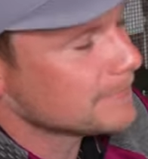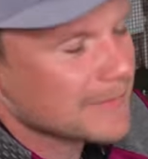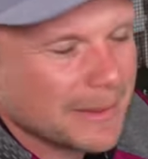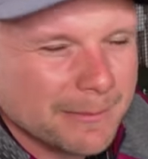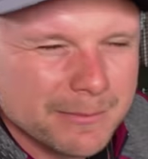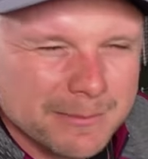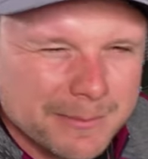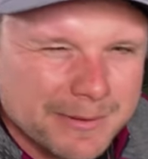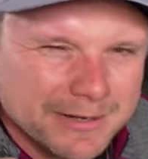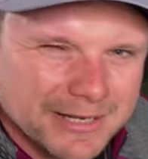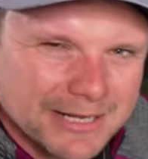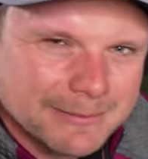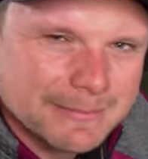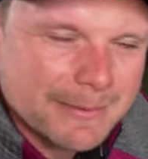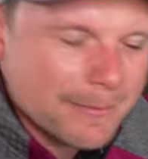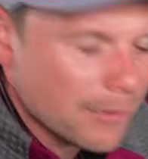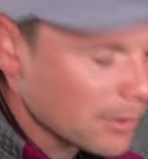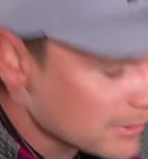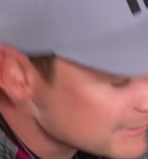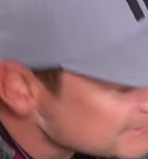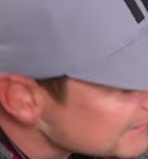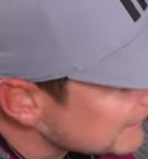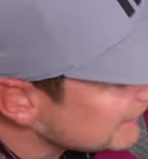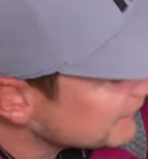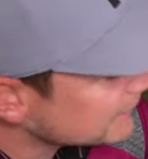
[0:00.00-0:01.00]
be a little bit
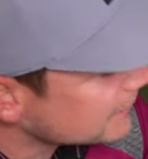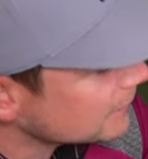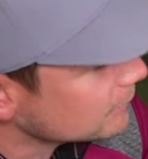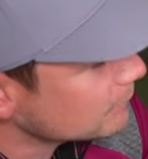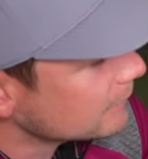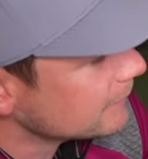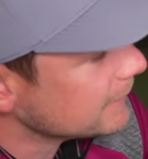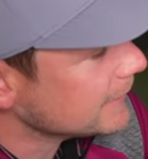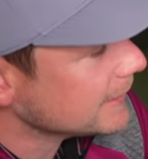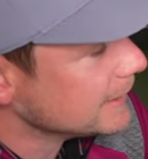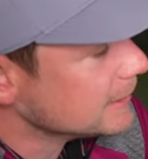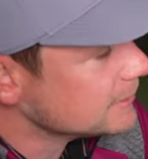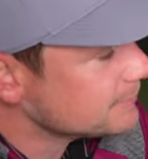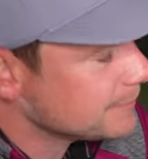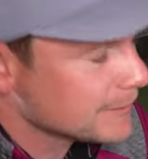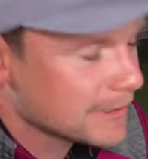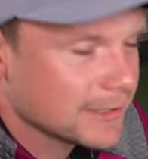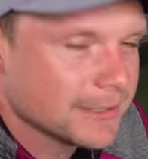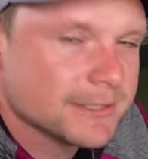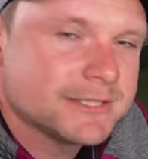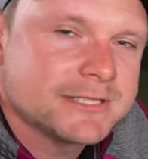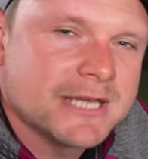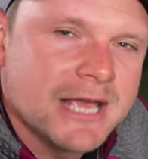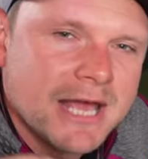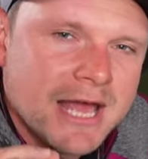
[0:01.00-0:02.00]
more delicate with these
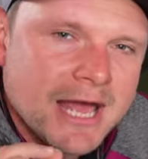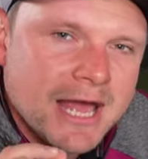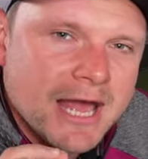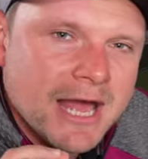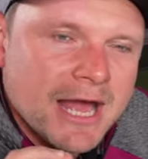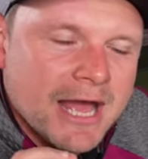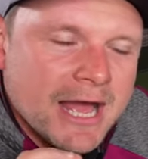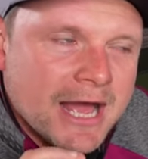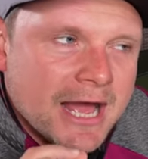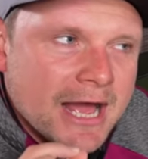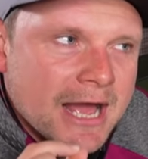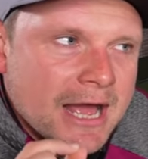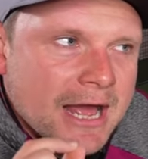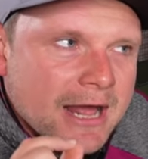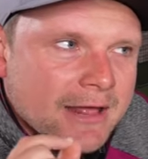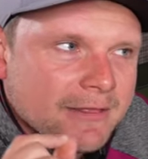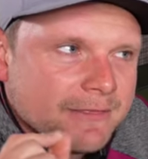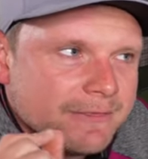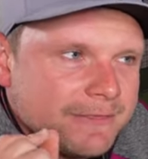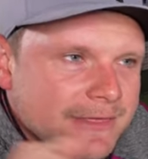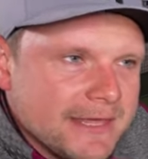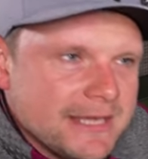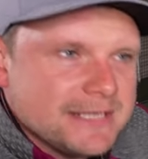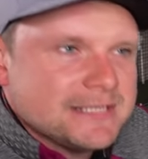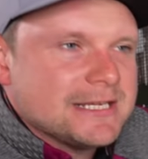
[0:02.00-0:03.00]
because
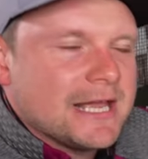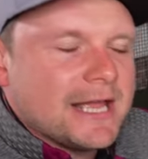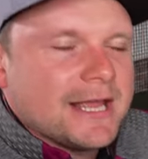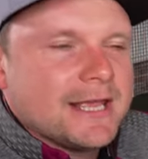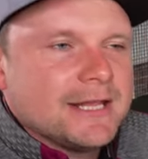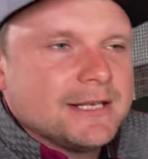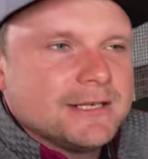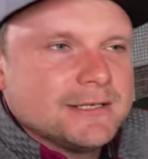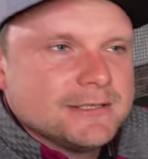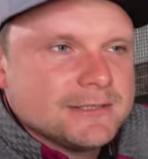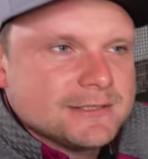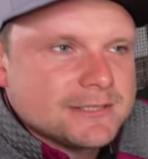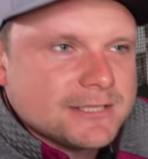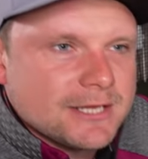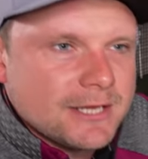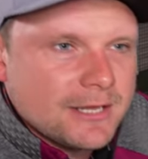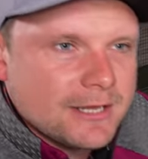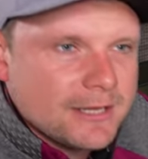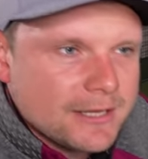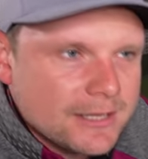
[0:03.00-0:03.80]
these irons,